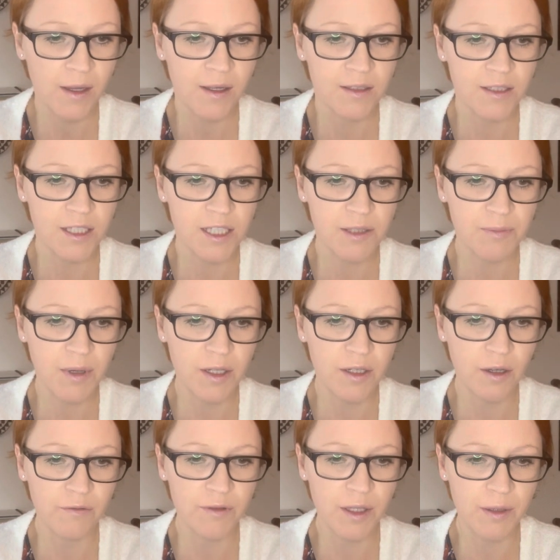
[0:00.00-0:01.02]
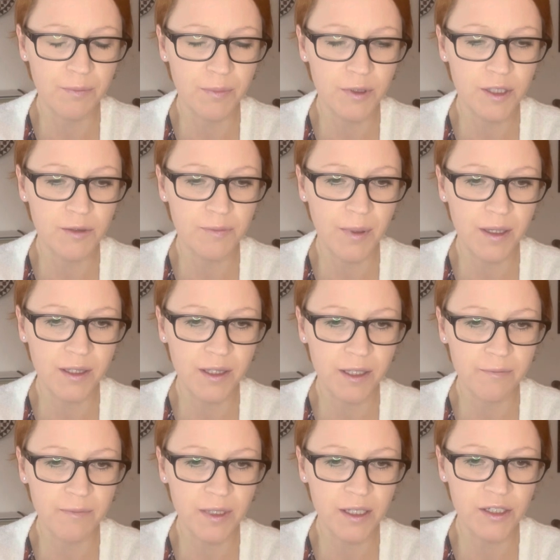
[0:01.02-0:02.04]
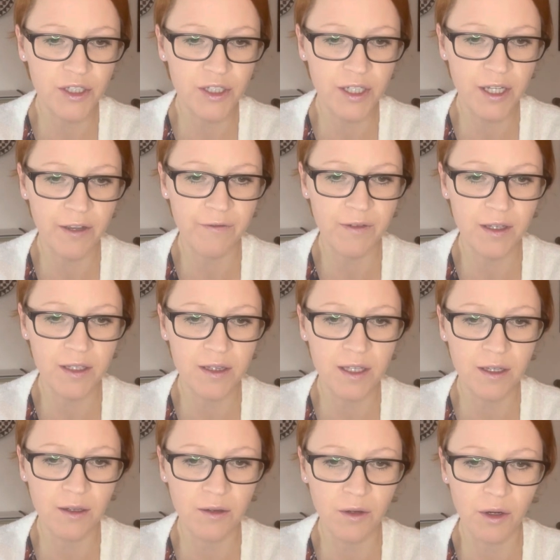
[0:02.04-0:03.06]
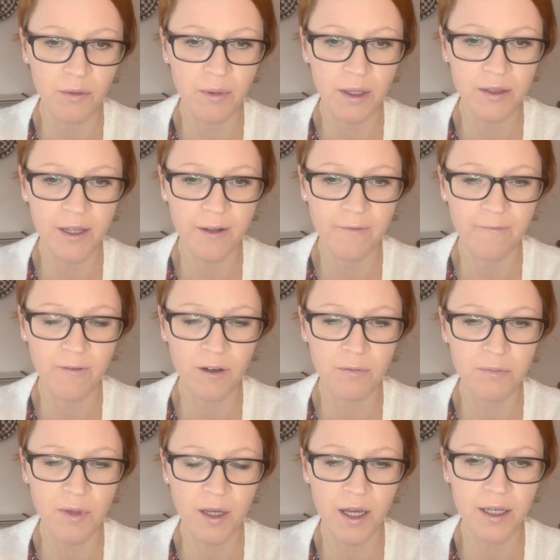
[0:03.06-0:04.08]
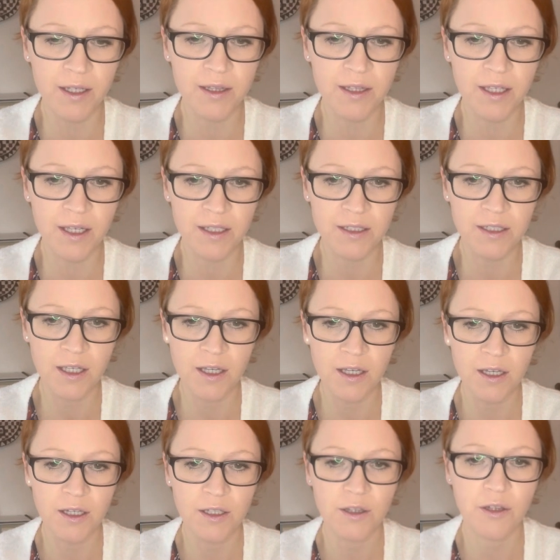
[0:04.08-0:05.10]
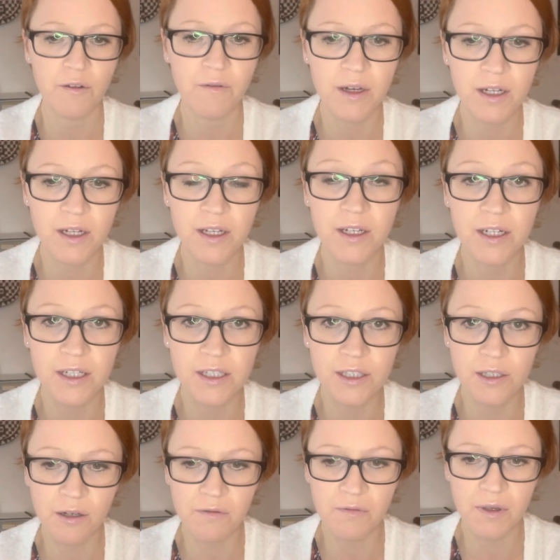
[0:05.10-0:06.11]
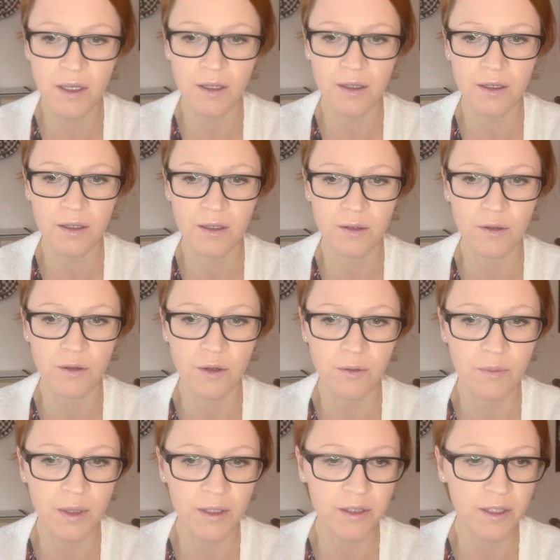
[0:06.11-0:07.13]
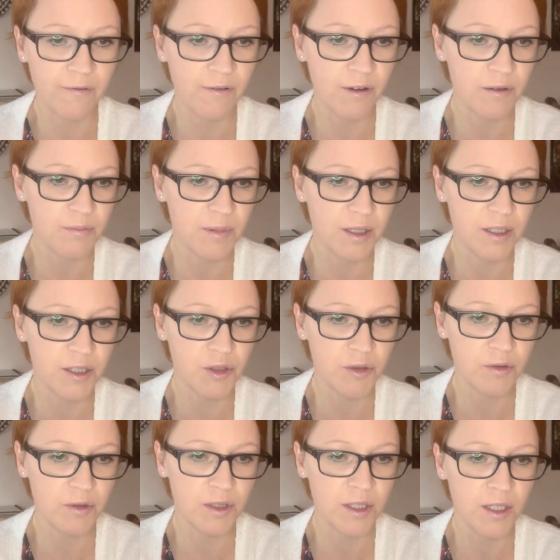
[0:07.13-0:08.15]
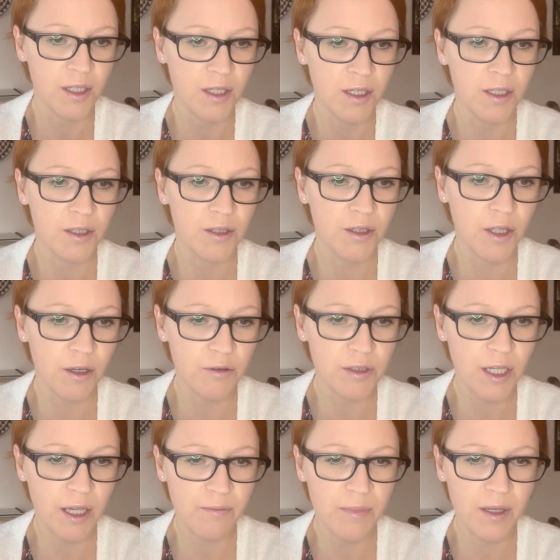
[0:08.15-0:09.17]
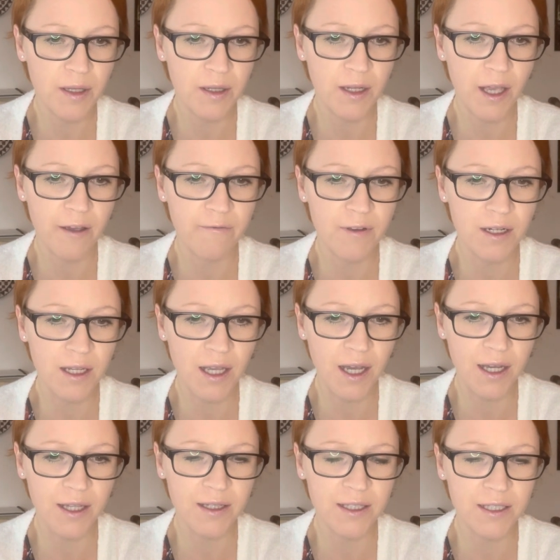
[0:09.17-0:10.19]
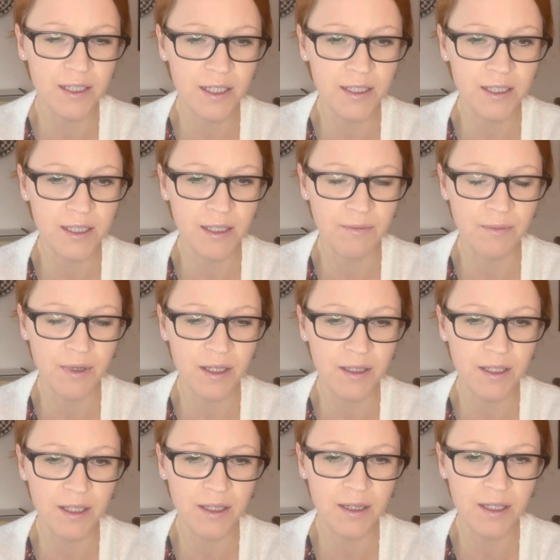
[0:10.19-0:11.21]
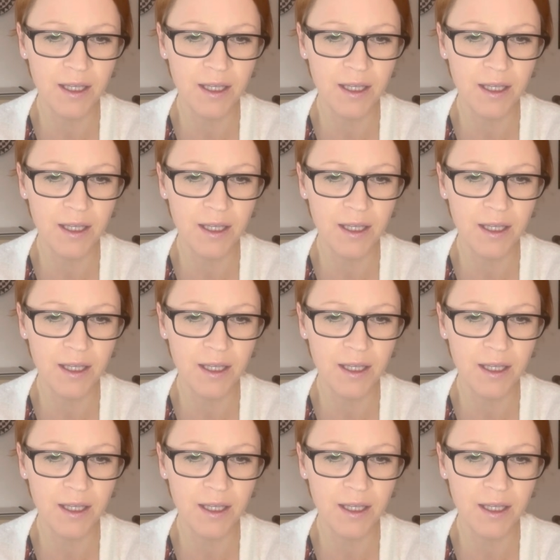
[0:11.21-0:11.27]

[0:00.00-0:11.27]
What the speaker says: Despite of the post-pandemic shift in the global development ideas toward resolving global development issues, those have been heavily underestimated